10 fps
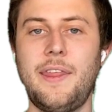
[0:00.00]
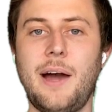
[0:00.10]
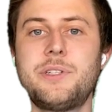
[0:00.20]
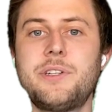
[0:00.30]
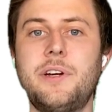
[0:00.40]

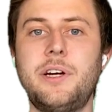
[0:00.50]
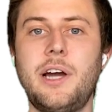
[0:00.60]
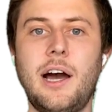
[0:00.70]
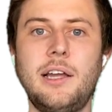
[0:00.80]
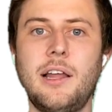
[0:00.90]
That was a very
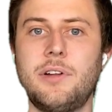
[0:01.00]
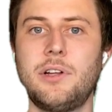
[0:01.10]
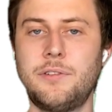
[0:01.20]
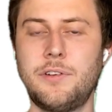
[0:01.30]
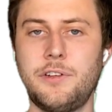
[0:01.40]
high level
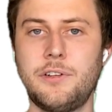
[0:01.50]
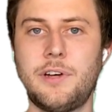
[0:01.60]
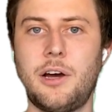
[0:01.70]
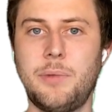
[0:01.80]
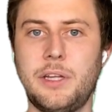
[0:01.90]
overview of
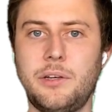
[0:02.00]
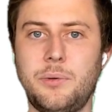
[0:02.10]
how Medly